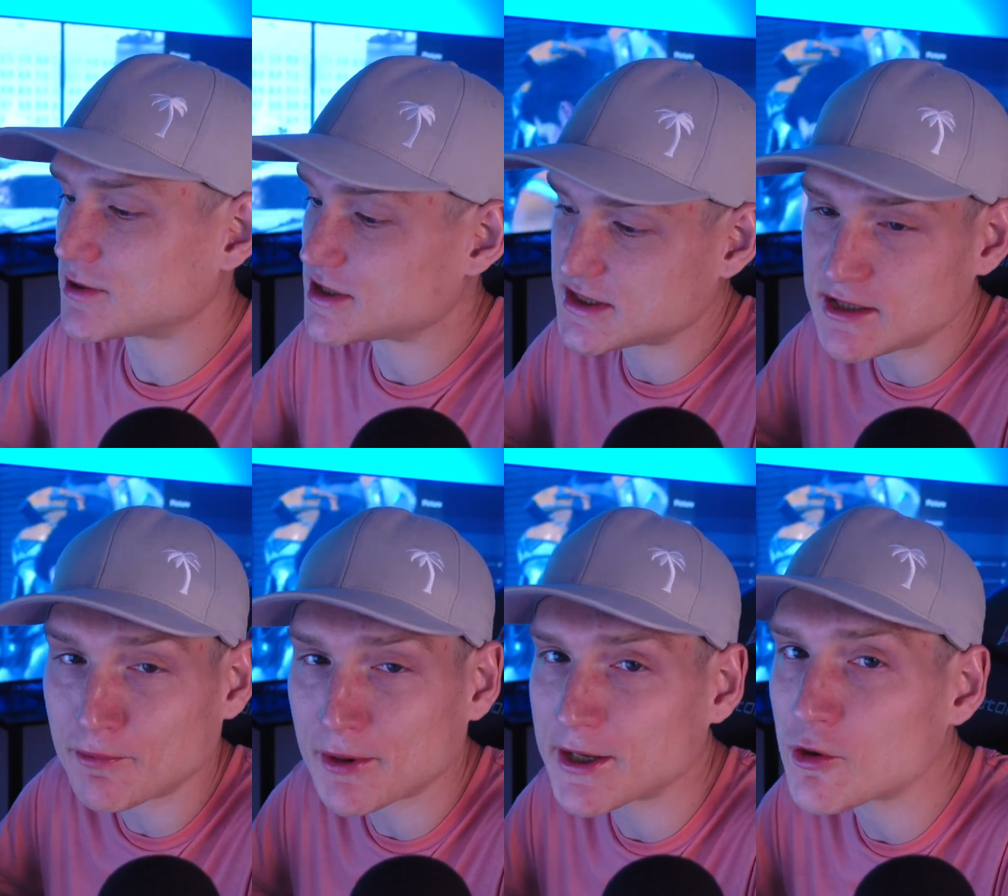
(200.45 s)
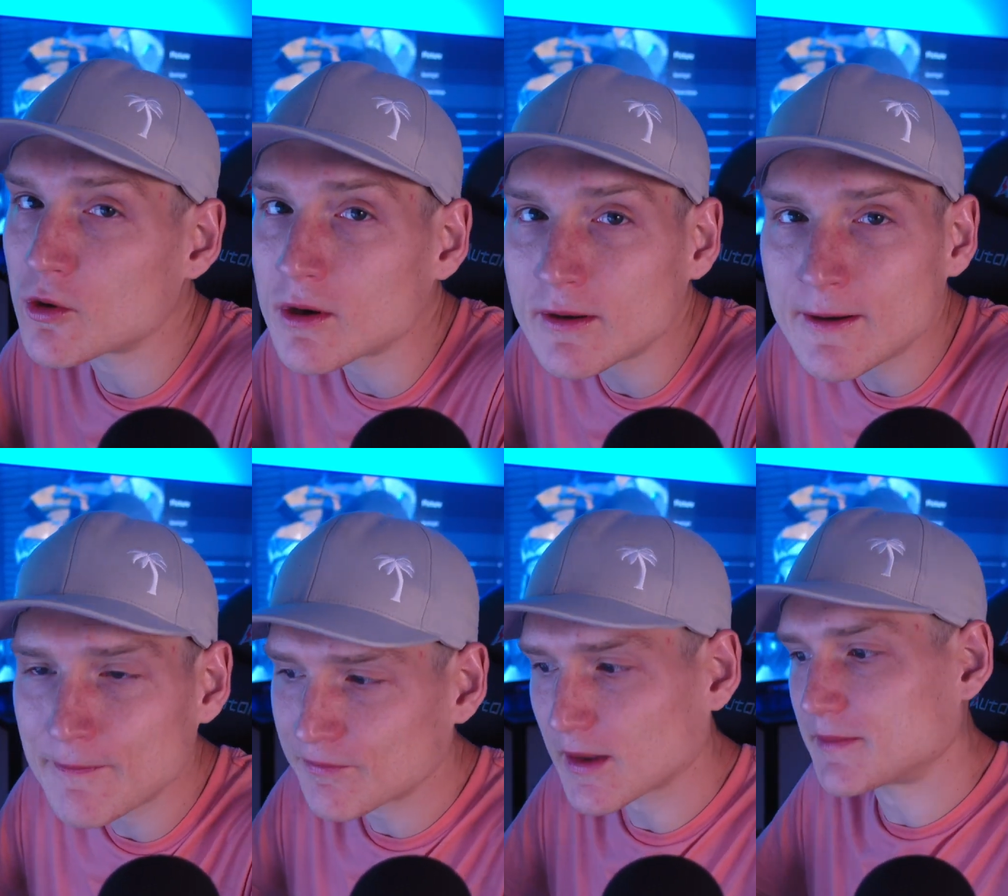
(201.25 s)
which is still pretty cool.
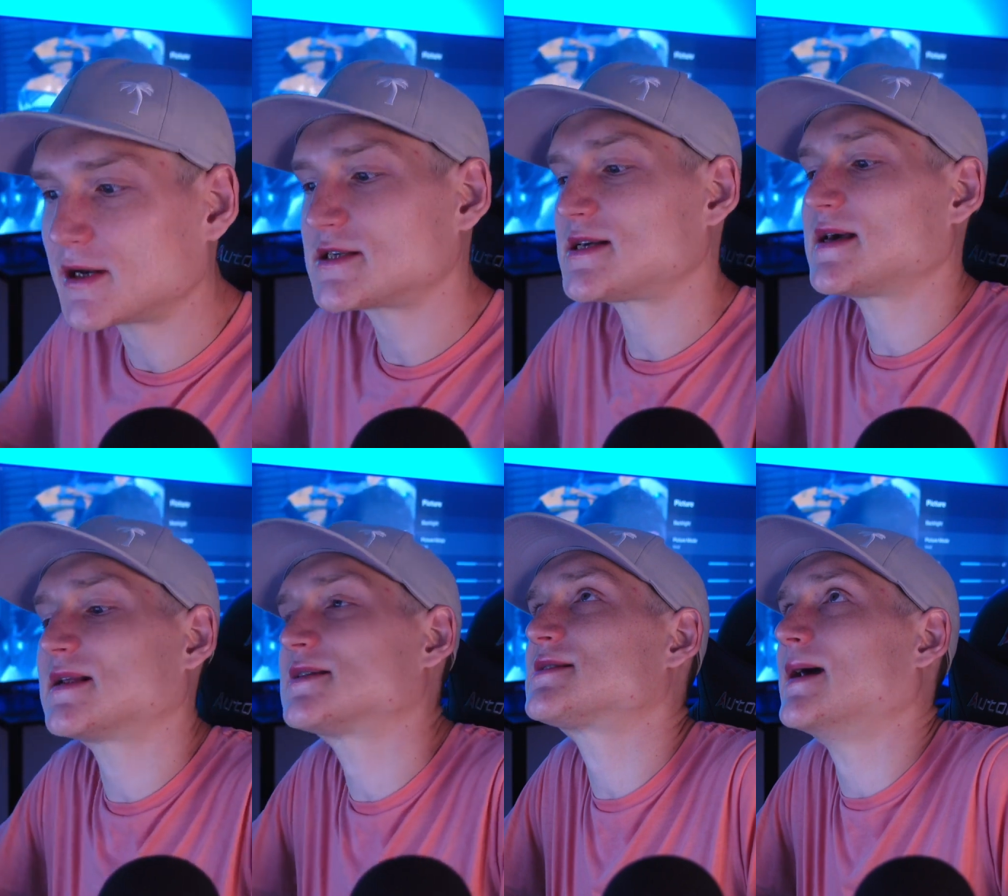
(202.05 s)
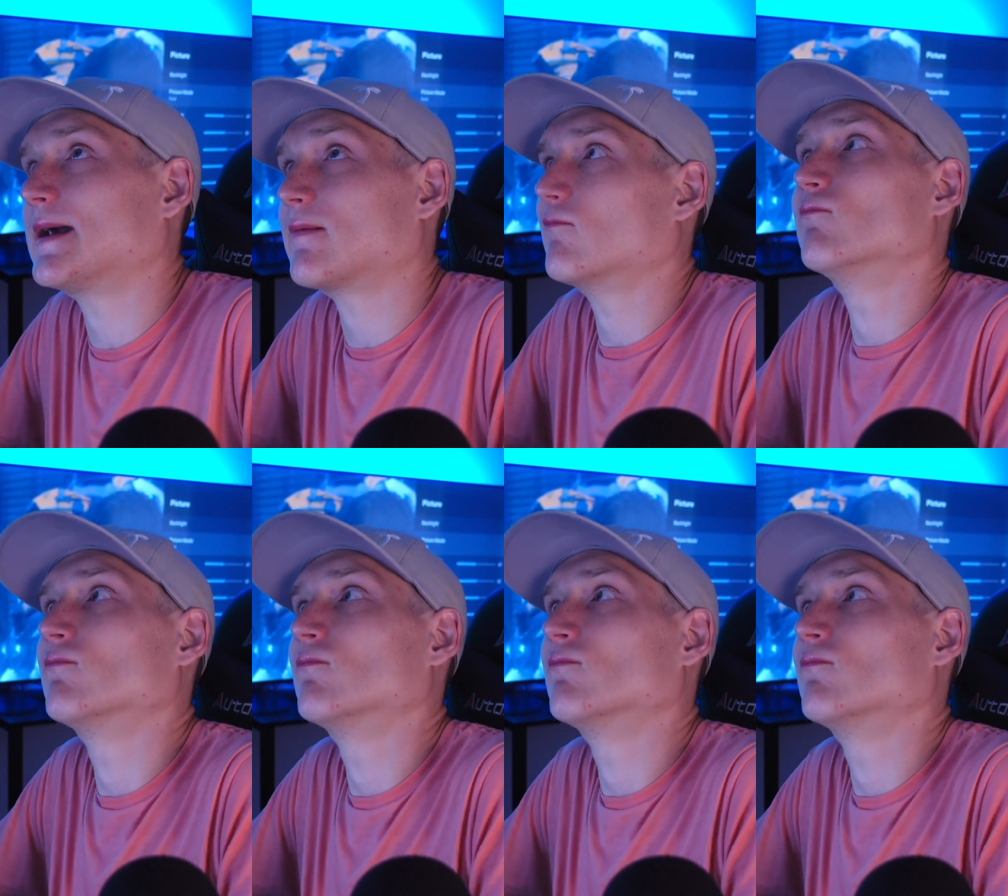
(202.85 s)
I'm not saying that it's like,